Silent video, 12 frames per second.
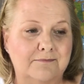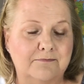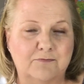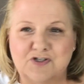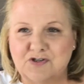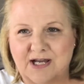
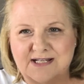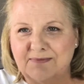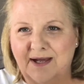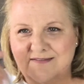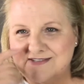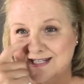which you guys
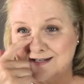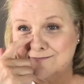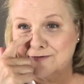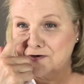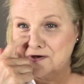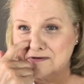might have seen in
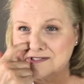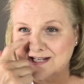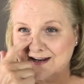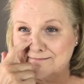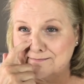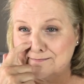photos
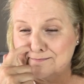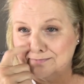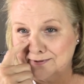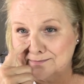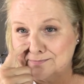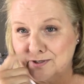that I
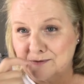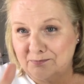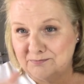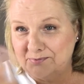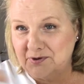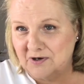
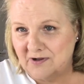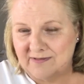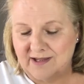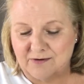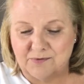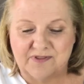put on
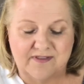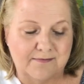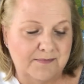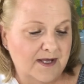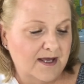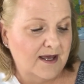there with
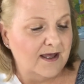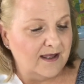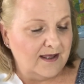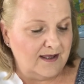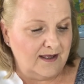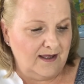him.
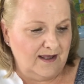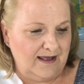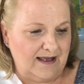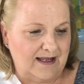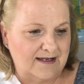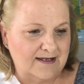
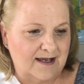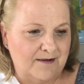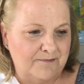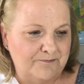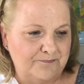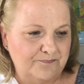
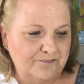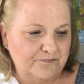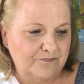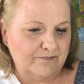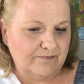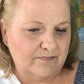And
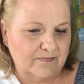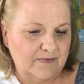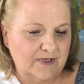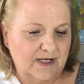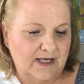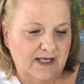
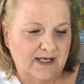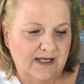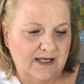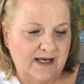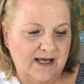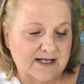
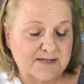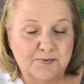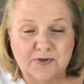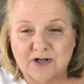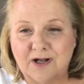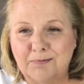he has
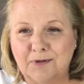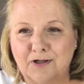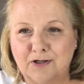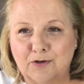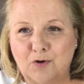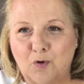put a couple
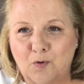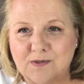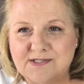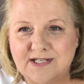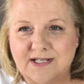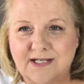of little
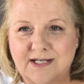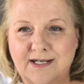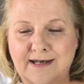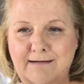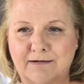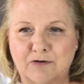holes in it,
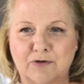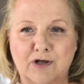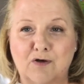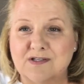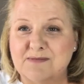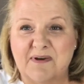and now it only
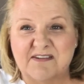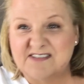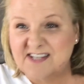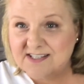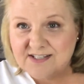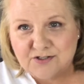holds about
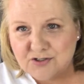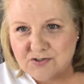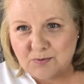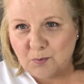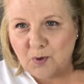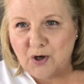6 inches
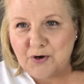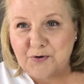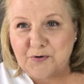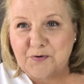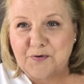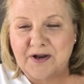of
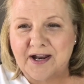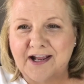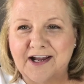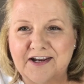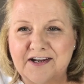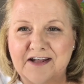water. And I
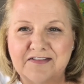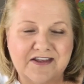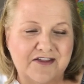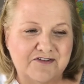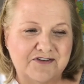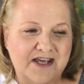got it out
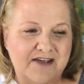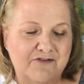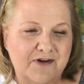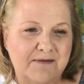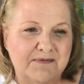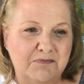the other day
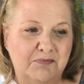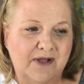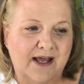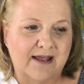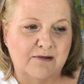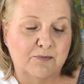for him to
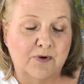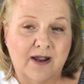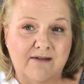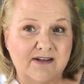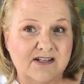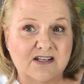play. We're
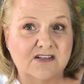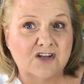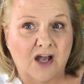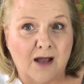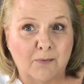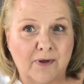having such
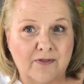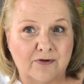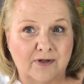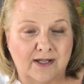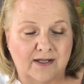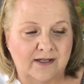hot weather
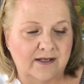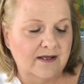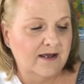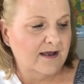lately,